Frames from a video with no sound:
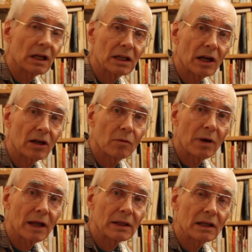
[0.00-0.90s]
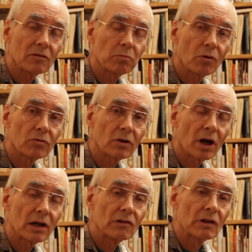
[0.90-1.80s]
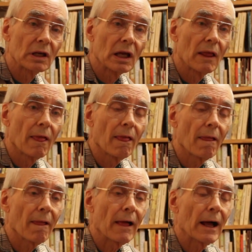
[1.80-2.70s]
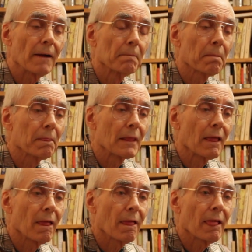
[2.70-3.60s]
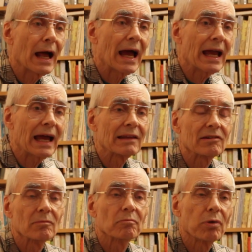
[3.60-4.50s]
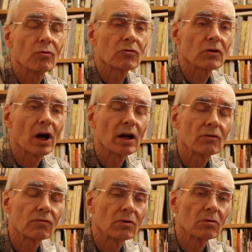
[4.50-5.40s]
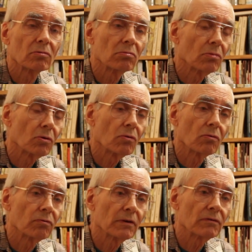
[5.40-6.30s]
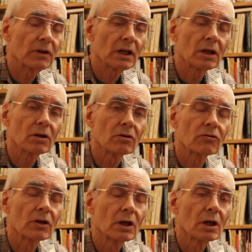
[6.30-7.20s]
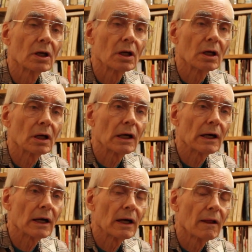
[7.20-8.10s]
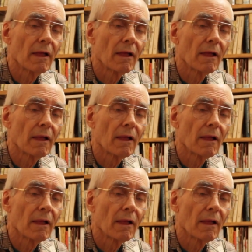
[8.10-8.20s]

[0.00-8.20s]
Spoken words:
to tell you about these postcards. I had some postcards for 50 years. And